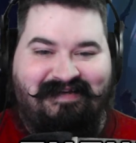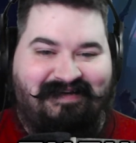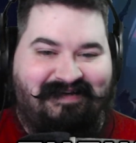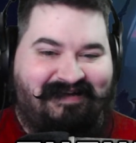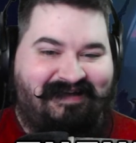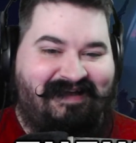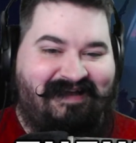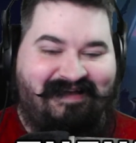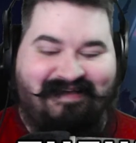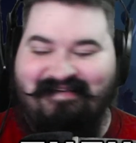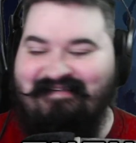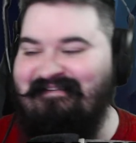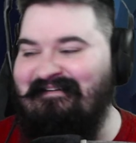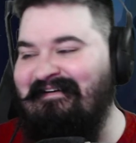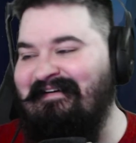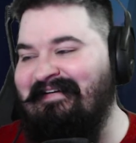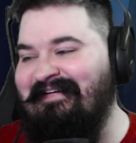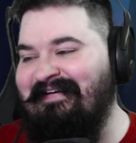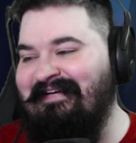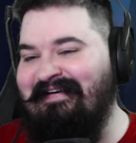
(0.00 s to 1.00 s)
I
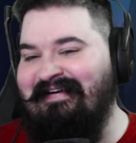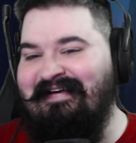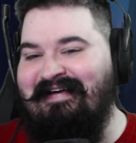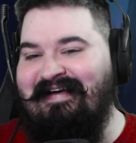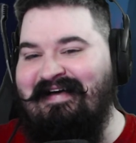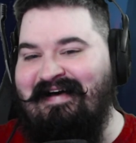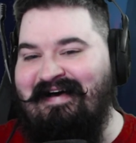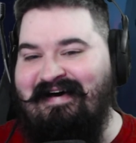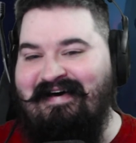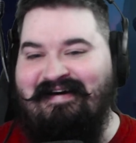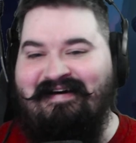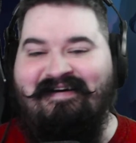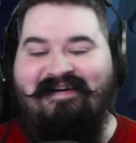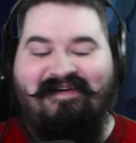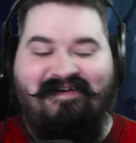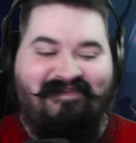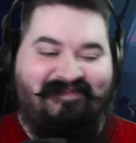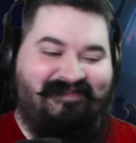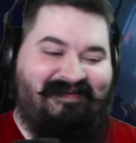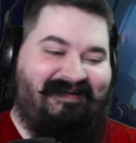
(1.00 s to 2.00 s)
don't
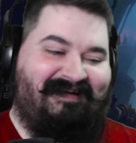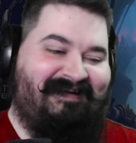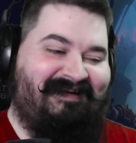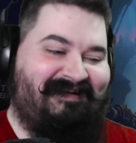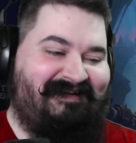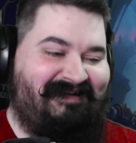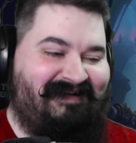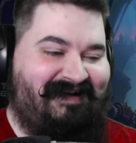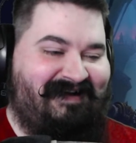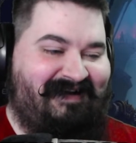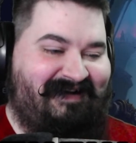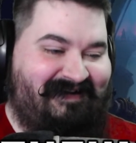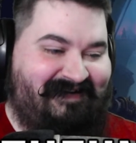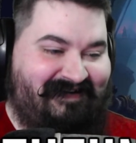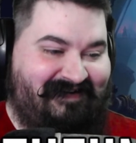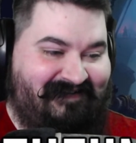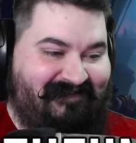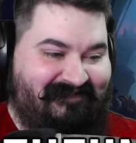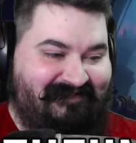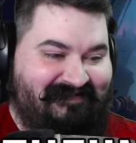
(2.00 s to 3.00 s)
know, man. I
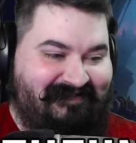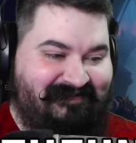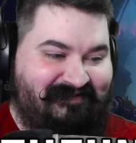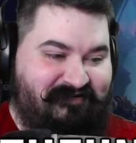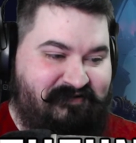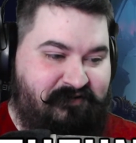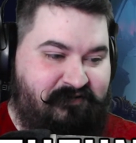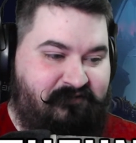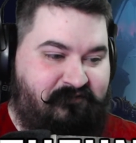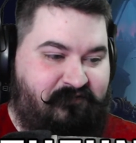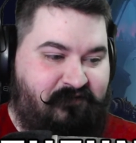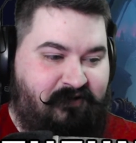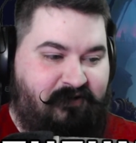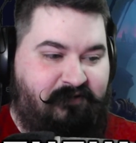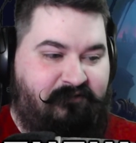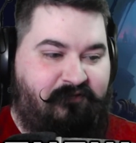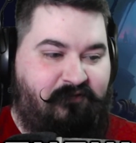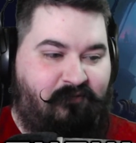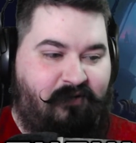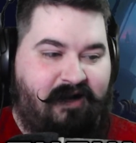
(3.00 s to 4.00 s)
don't know, dude. You're infernal
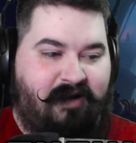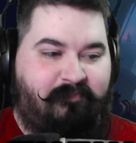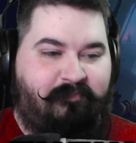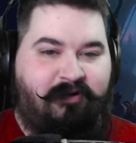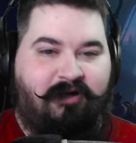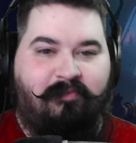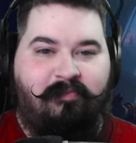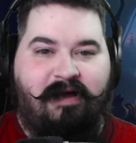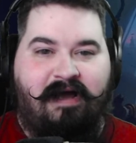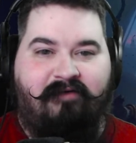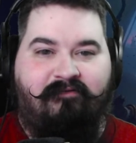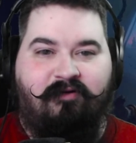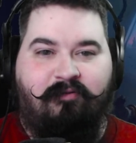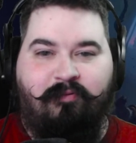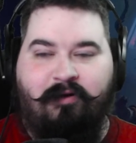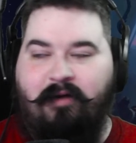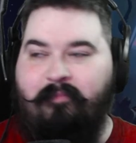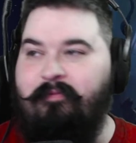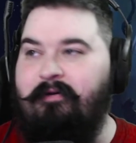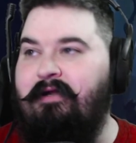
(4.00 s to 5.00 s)
if you ramp up have proper
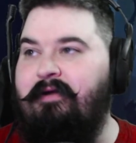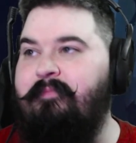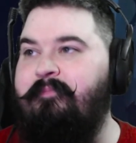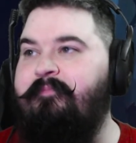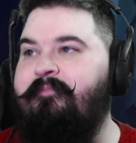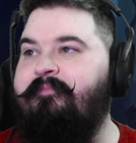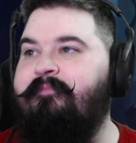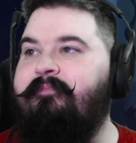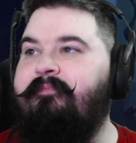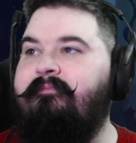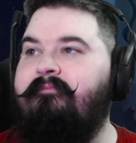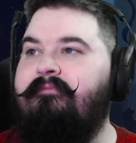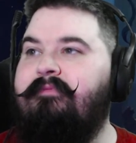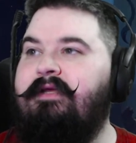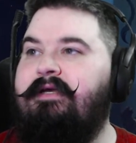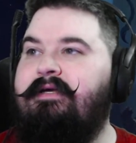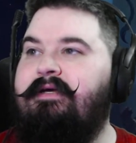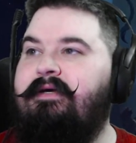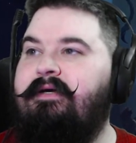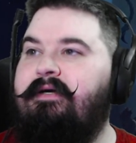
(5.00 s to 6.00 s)
properly.
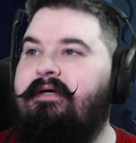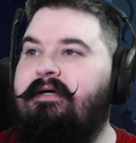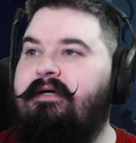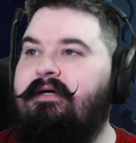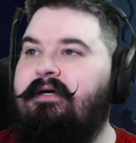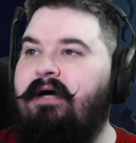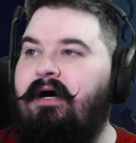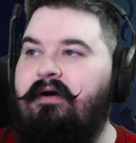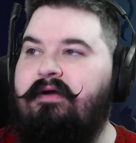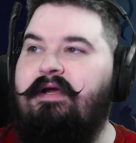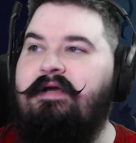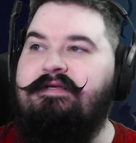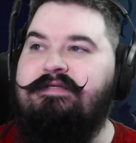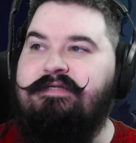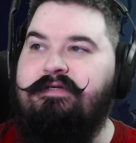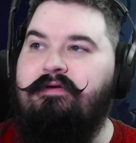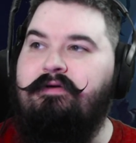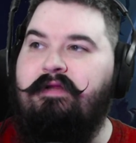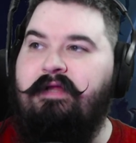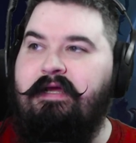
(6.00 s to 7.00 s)
Okay,
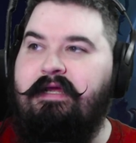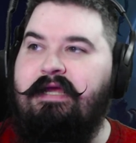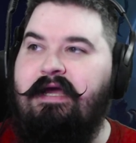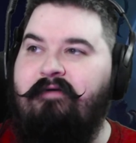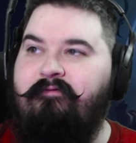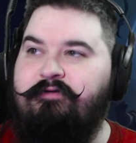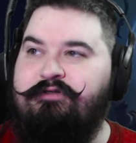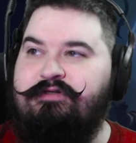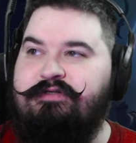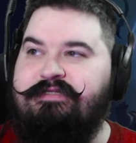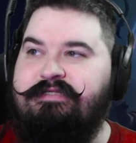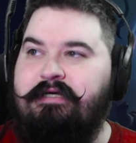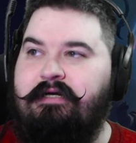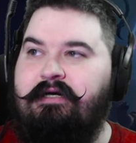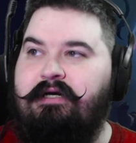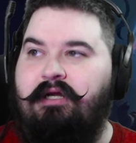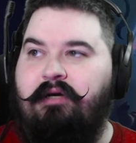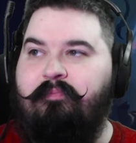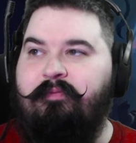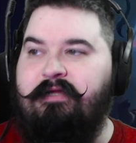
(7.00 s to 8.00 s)
so you like having to set
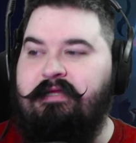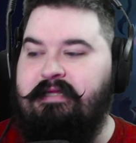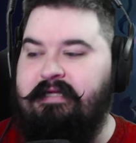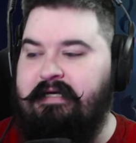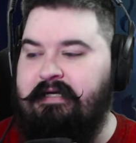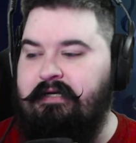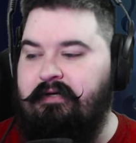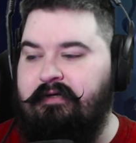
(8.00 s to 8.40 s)
it up like that.